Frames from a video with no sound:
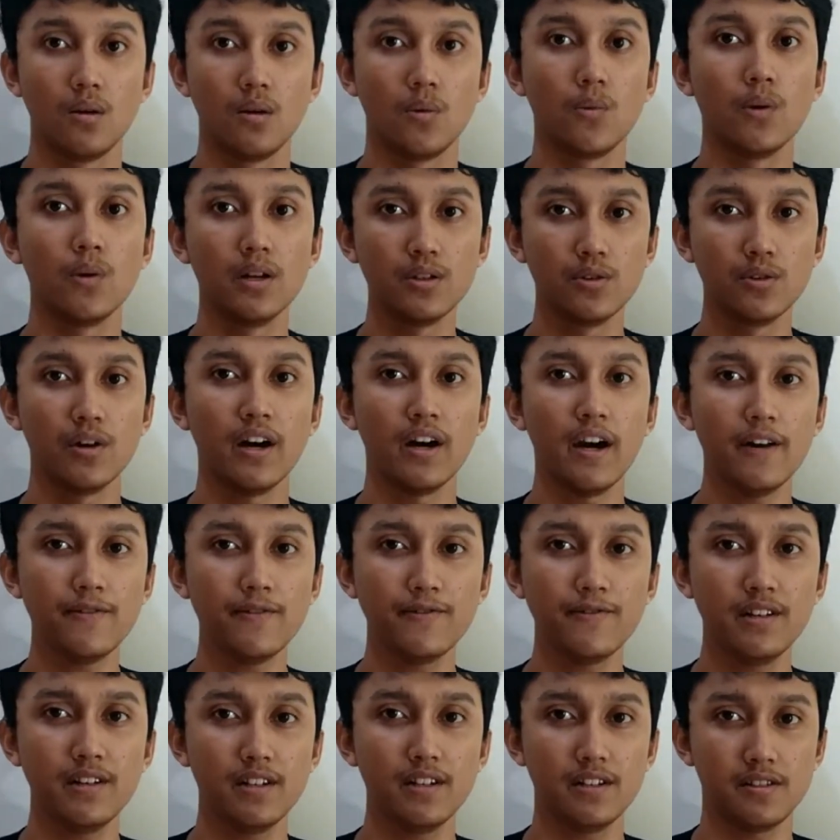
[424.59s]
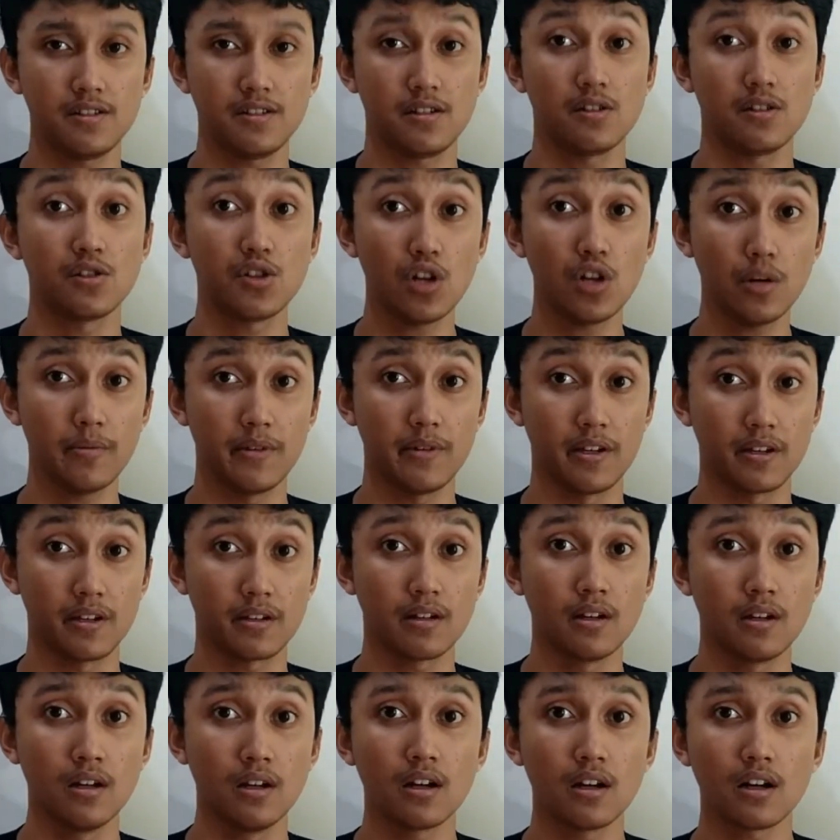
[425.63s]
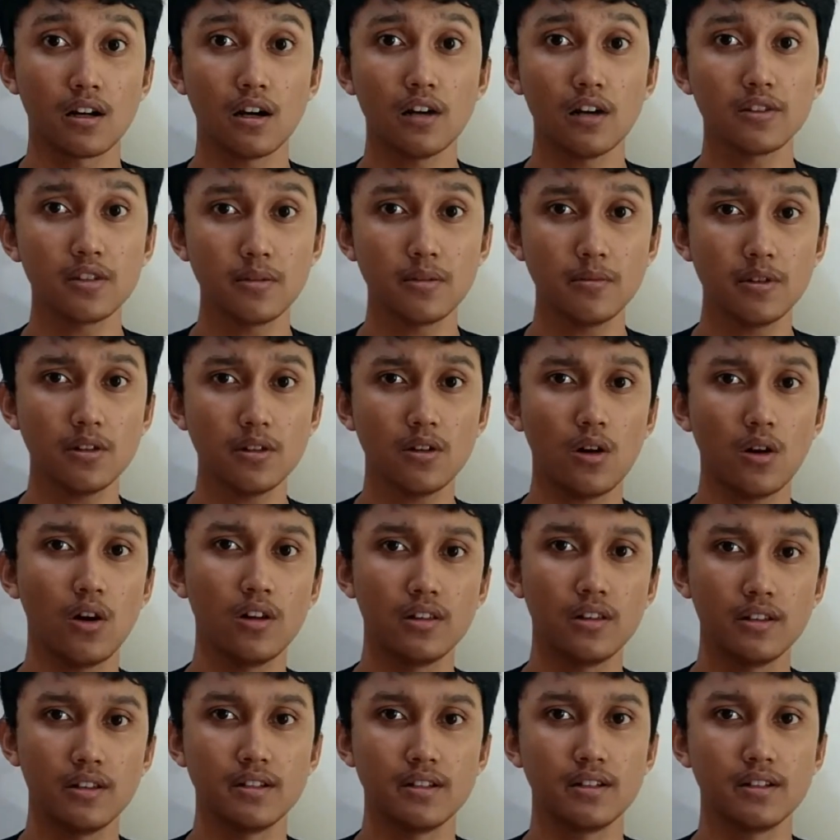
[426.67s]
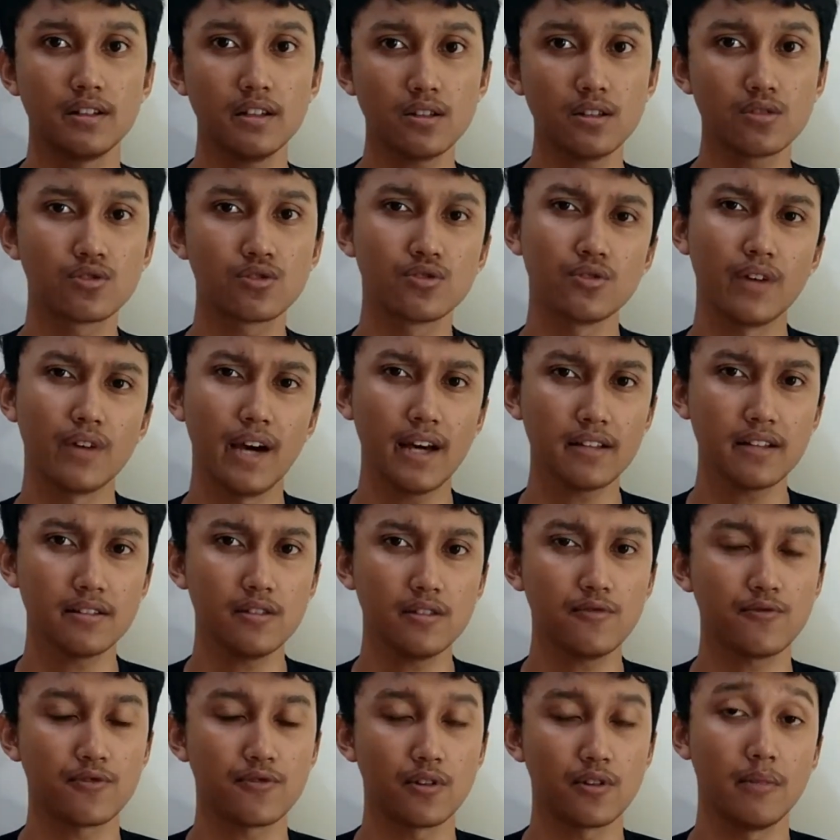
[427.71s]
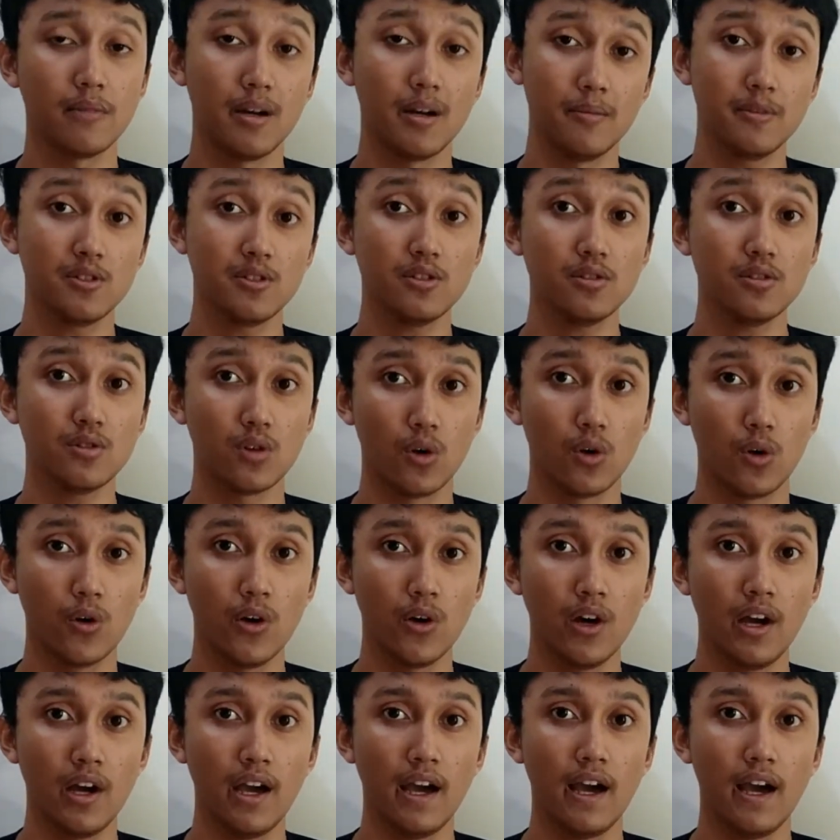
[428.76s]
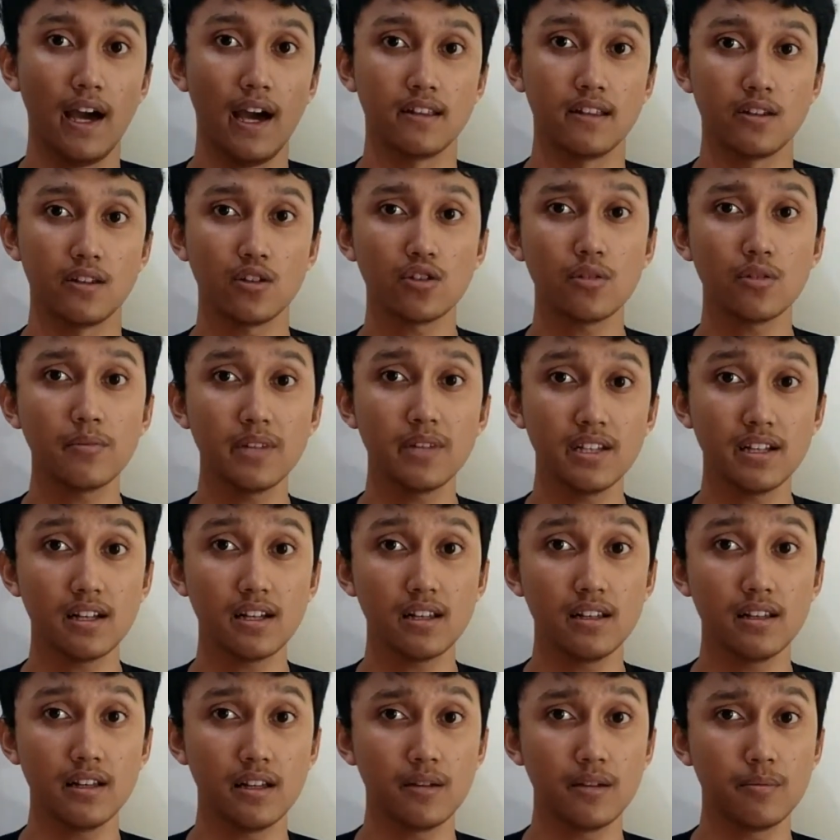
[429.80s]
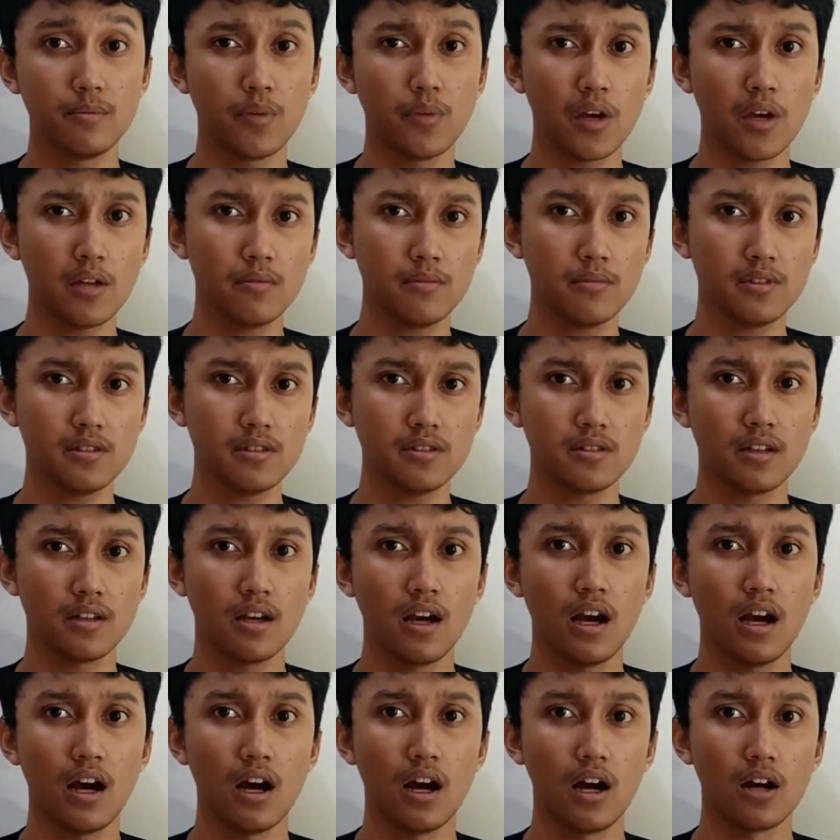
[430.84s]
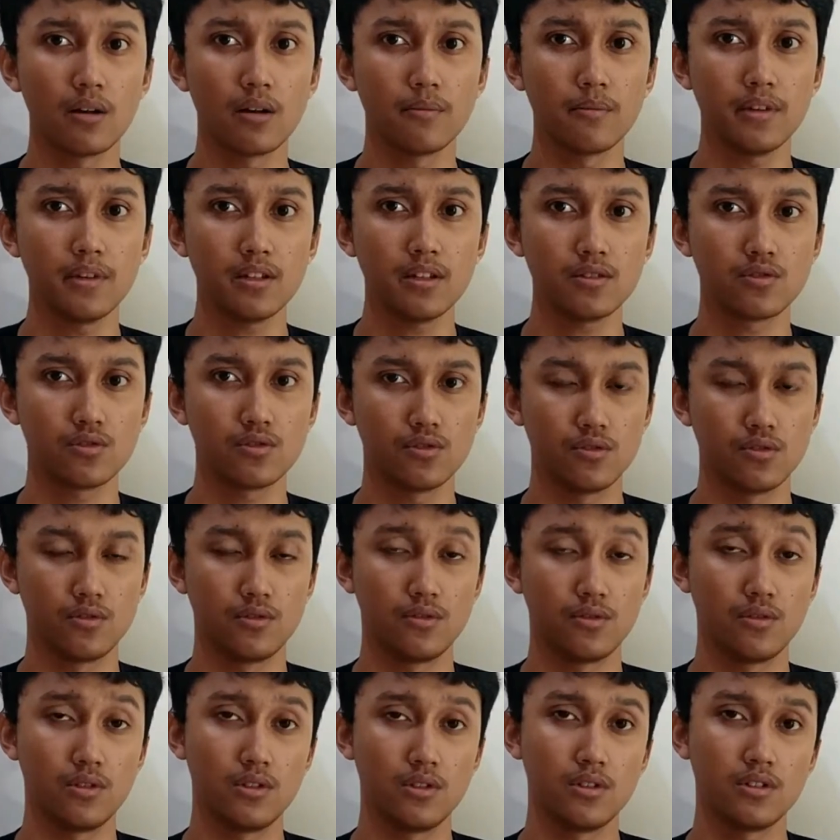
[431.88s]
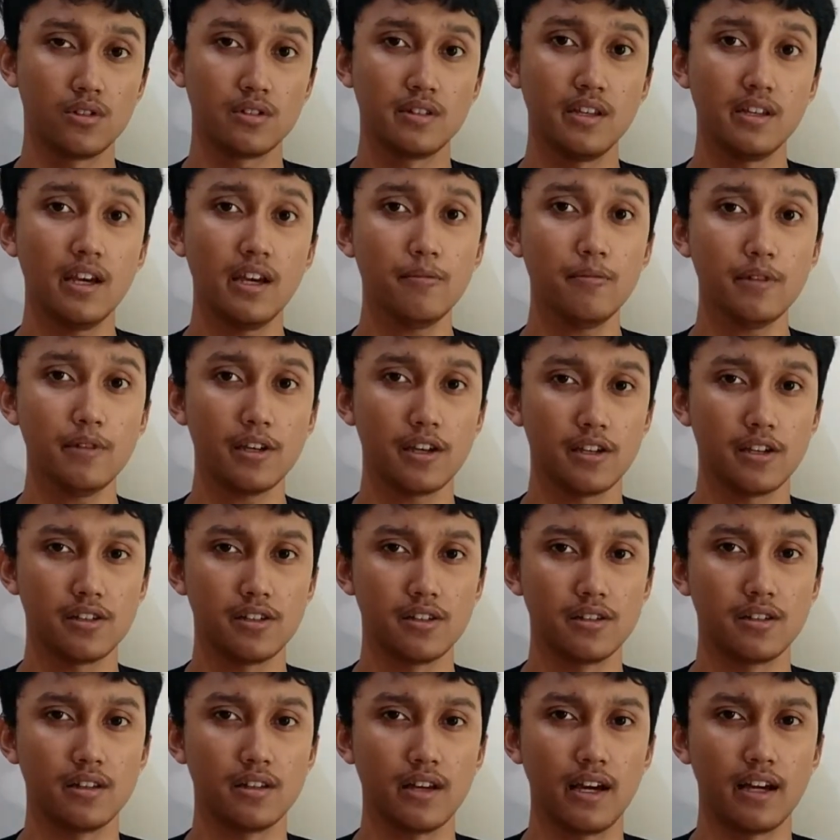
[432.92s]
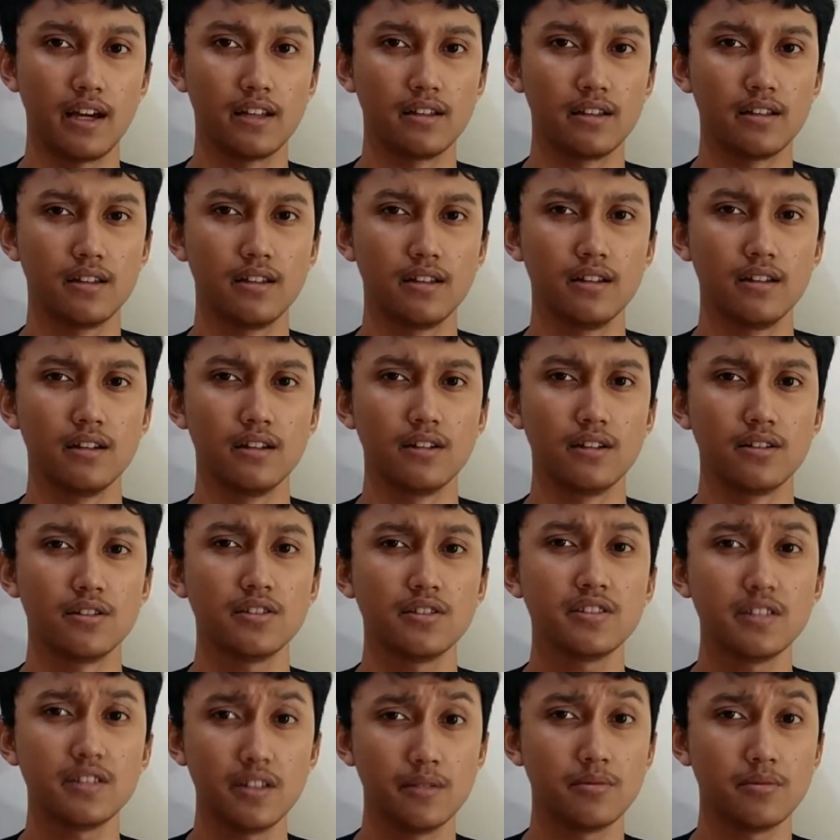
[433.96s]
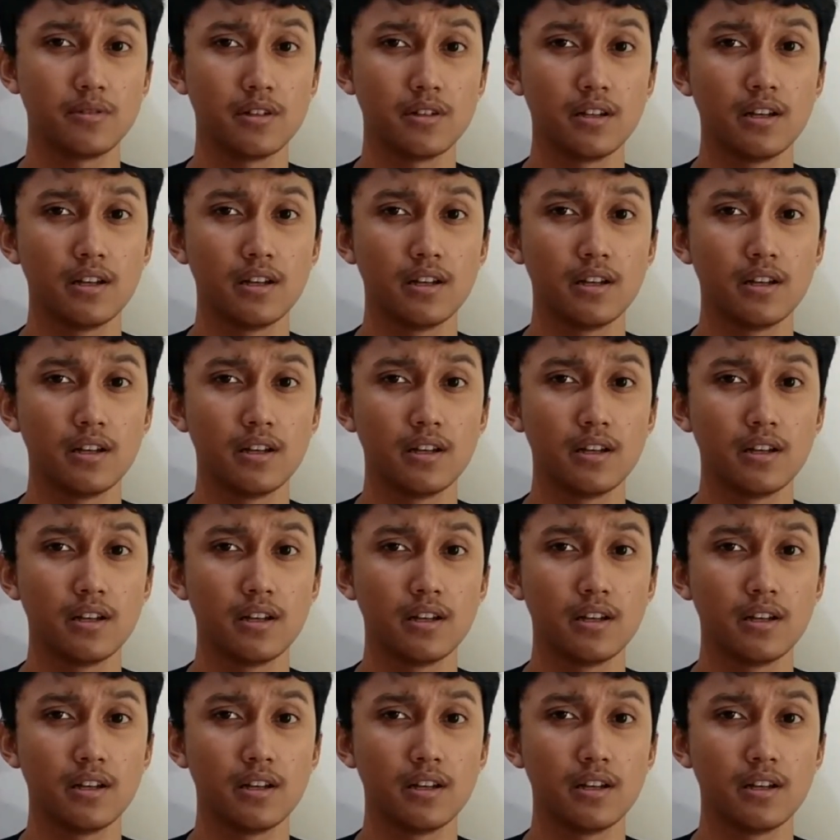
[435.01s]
When you have finished shopping, customer only need to exit from Amazon Go and automatically payments are made to the application and the receipt